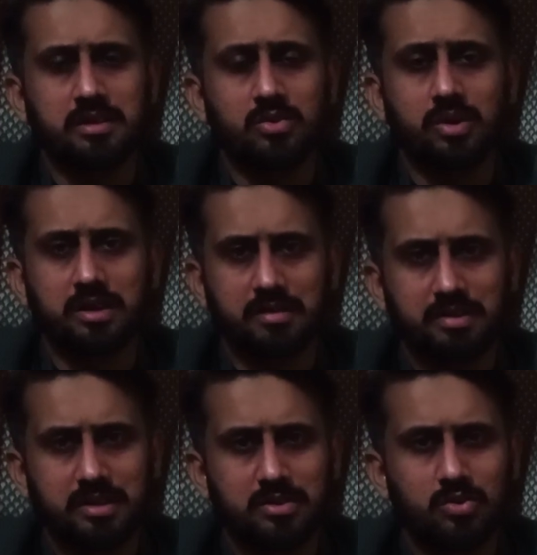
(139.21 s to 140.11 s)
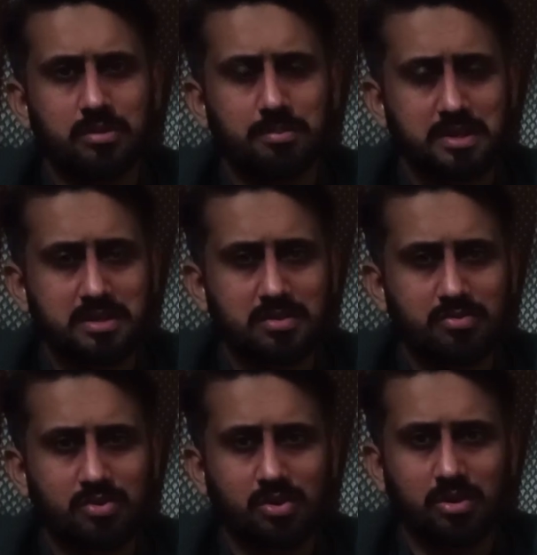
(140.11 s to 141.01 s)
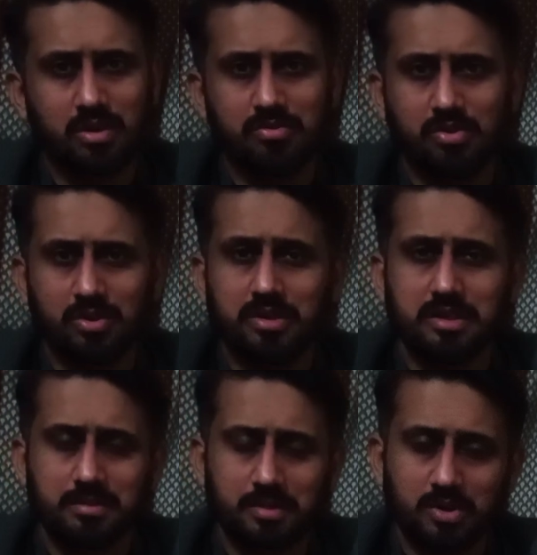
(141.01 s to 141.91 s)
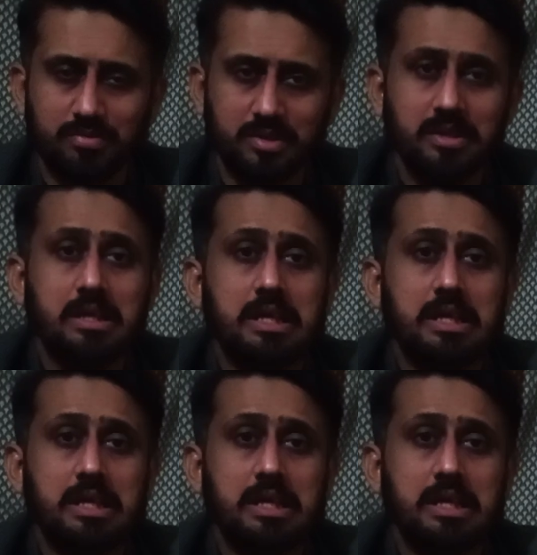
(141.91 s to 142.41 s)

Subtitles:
you can refer it to the patient for the treatment of it.